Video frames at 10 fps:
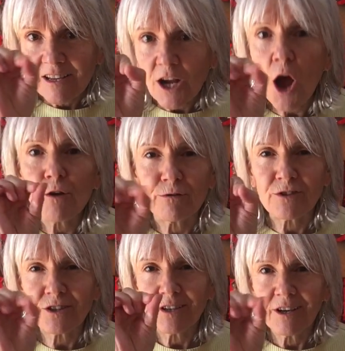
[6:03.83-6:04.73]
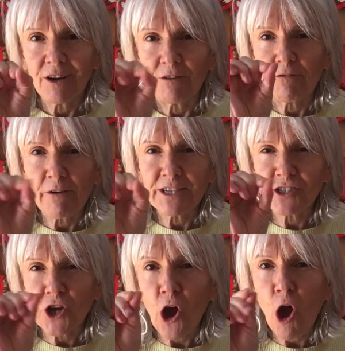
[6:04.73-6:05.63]
coat of very
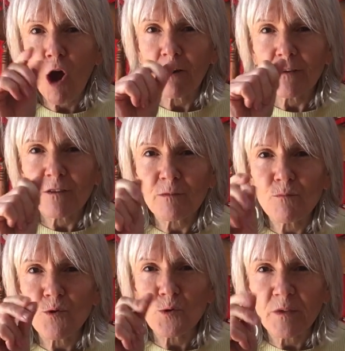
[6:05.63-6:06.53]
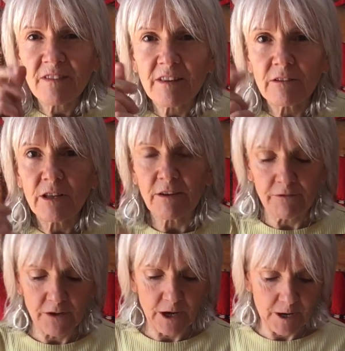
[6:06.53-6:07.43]
dark, smooth, silky
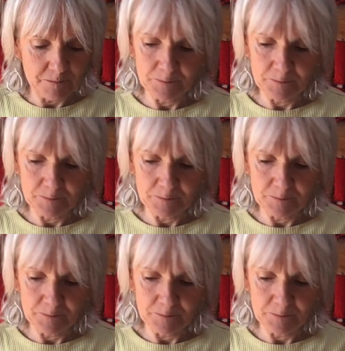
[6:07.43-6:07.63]
fur.